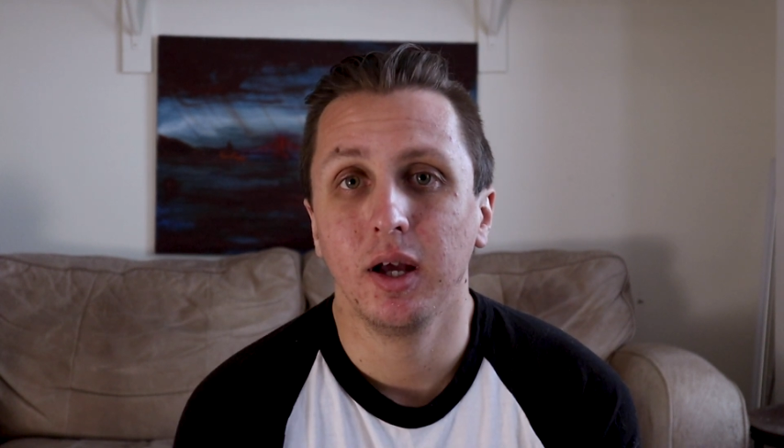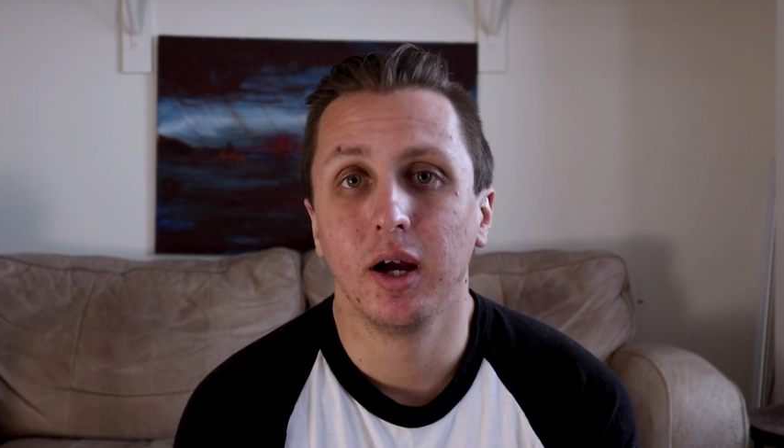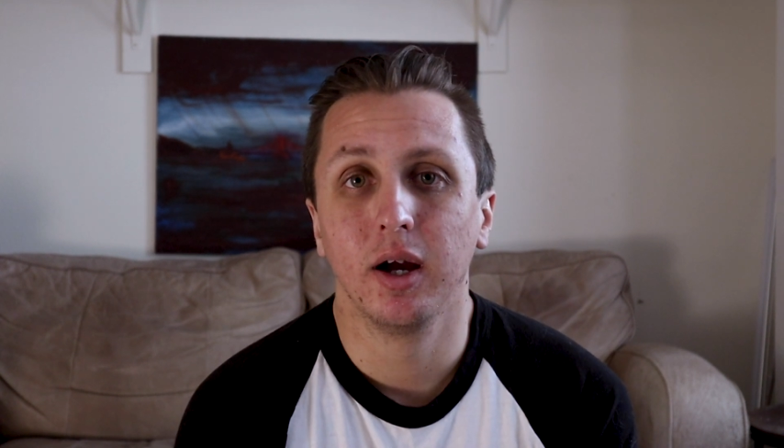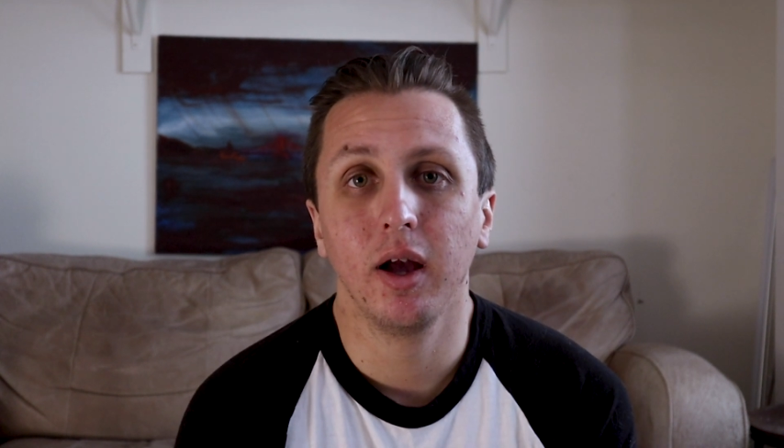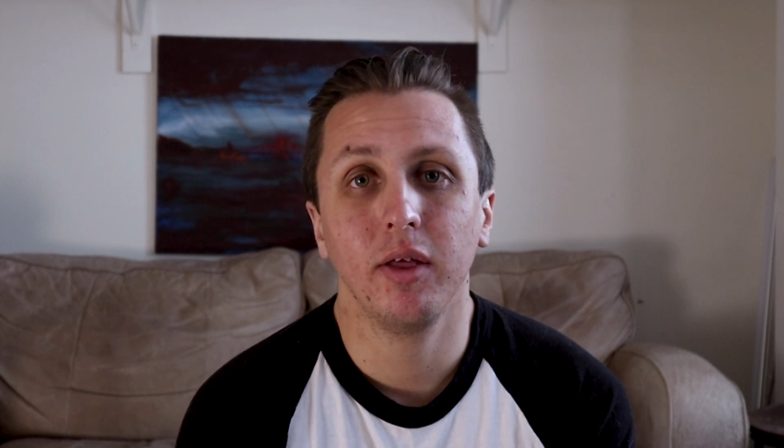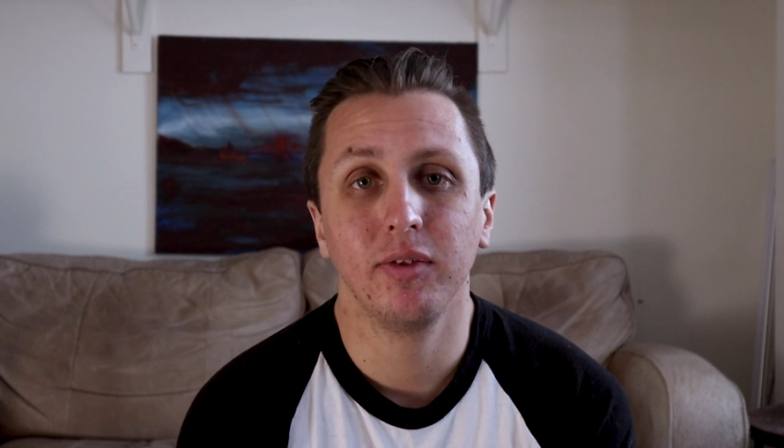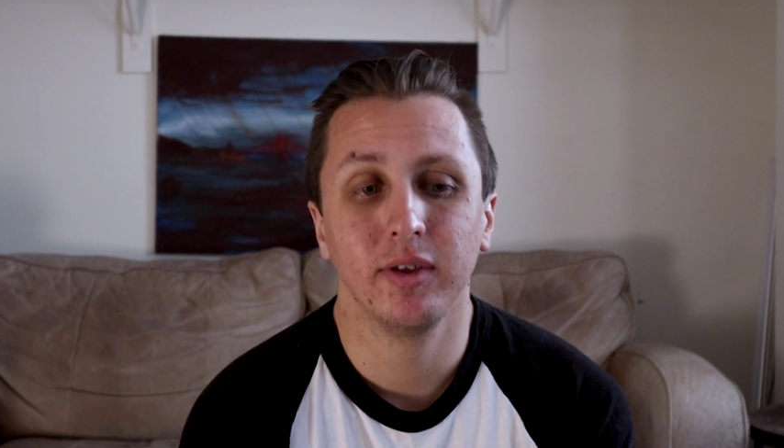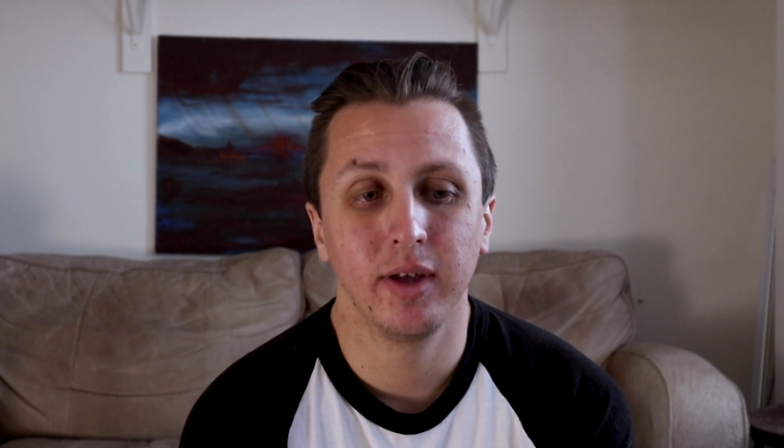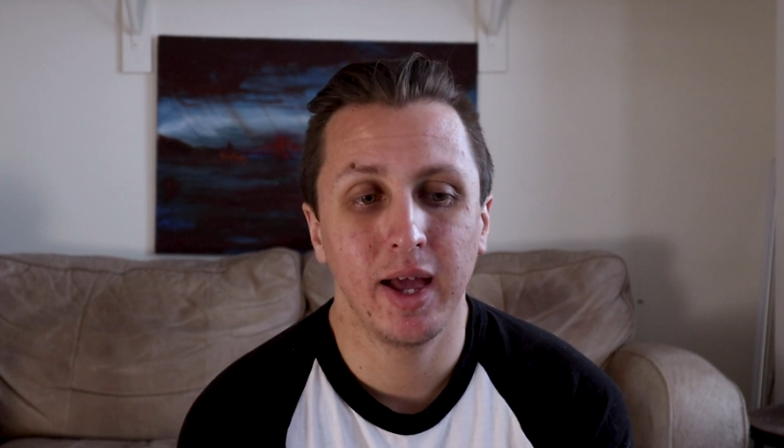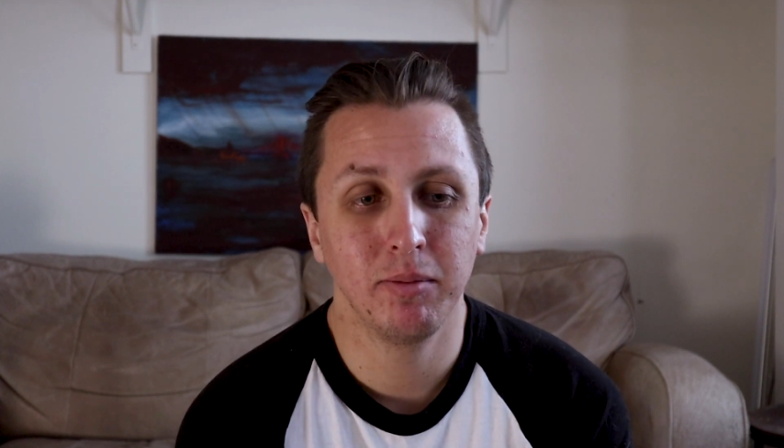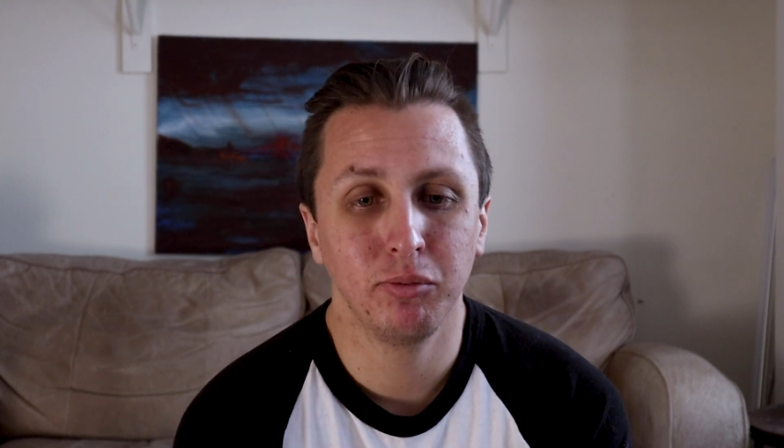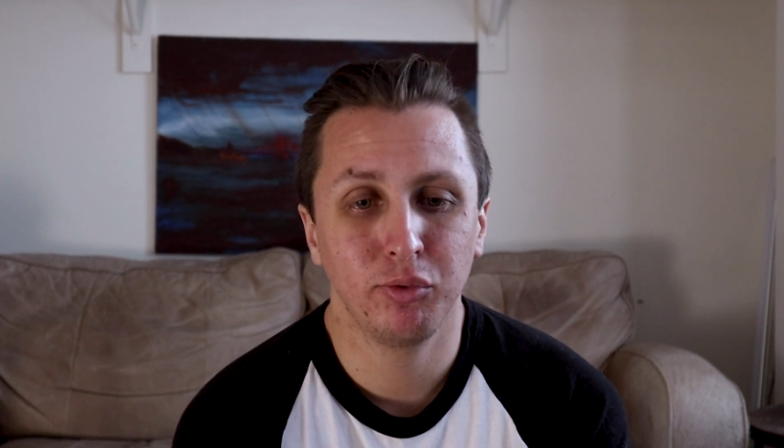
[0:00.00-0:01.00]

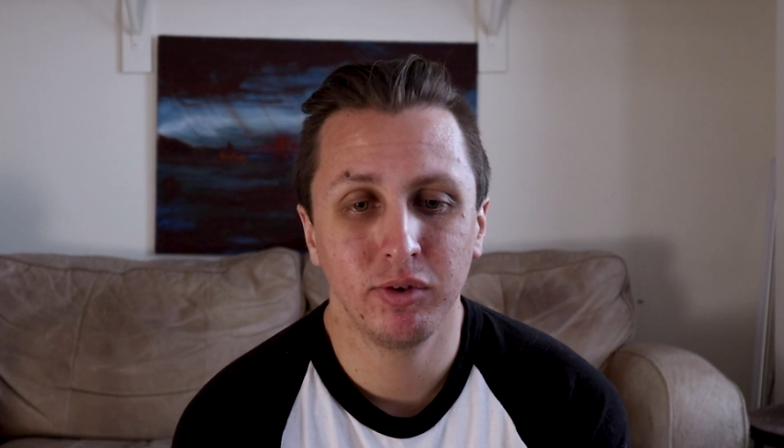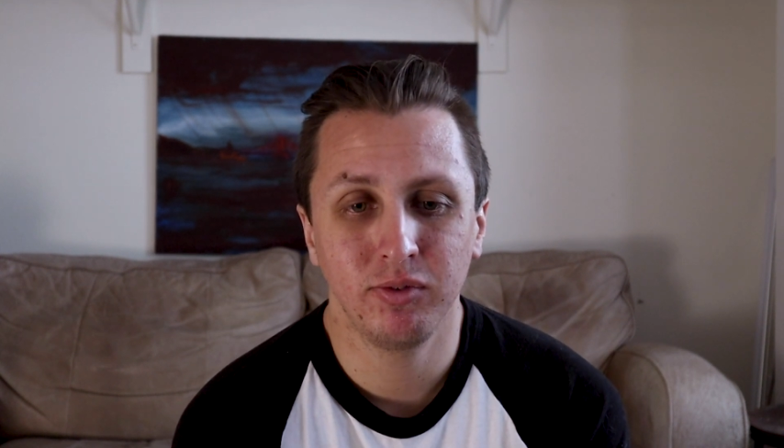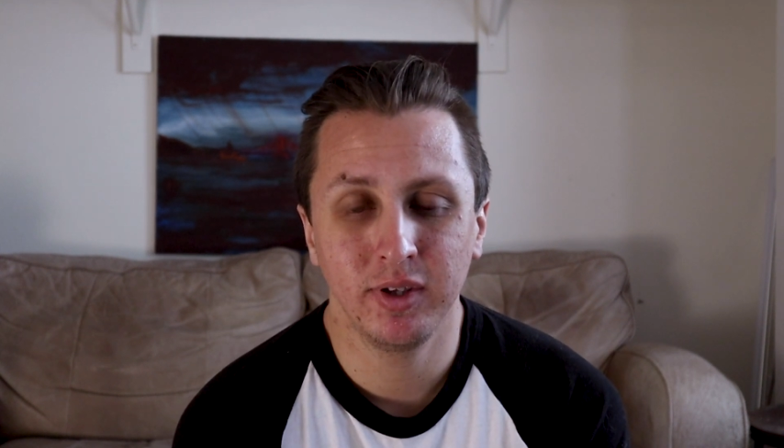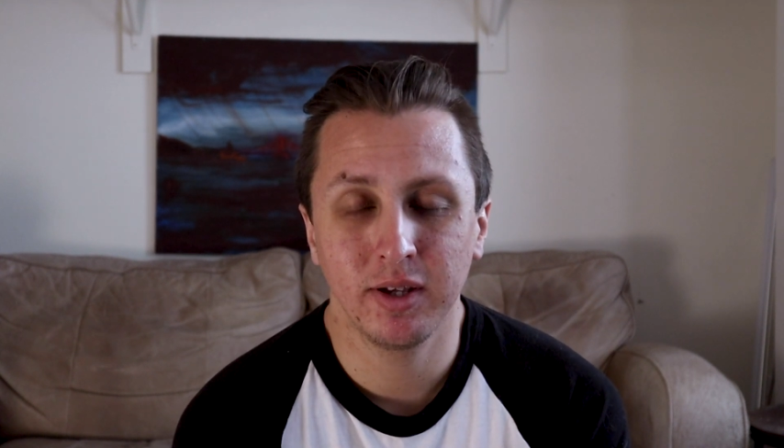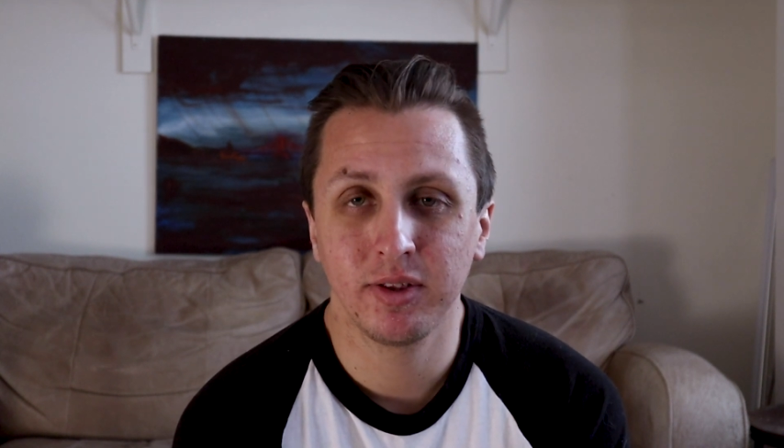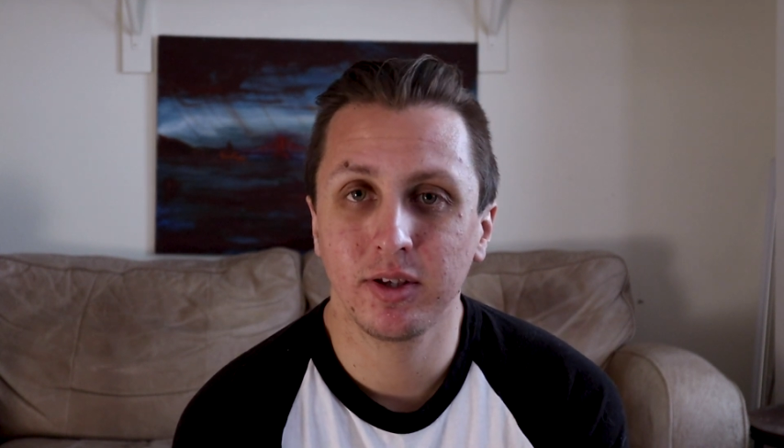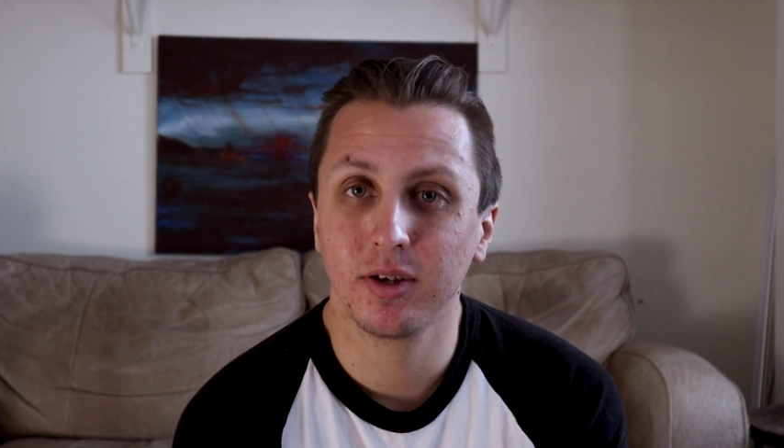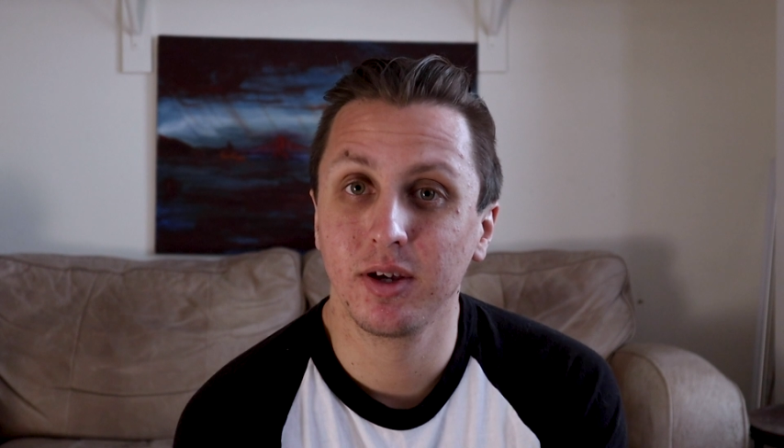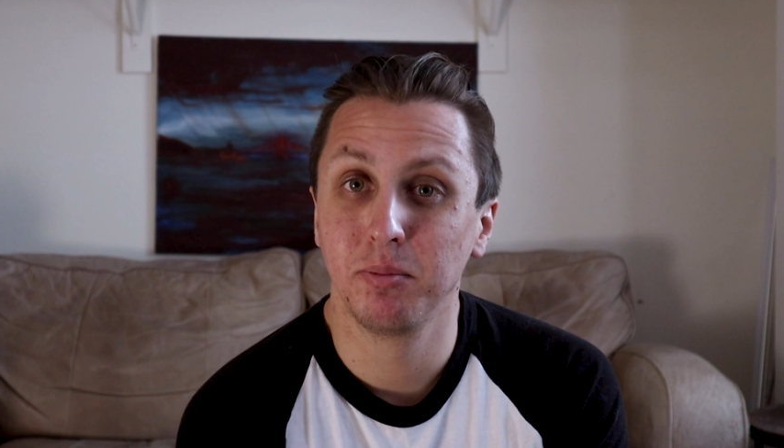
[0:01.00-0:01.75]
The M50 I think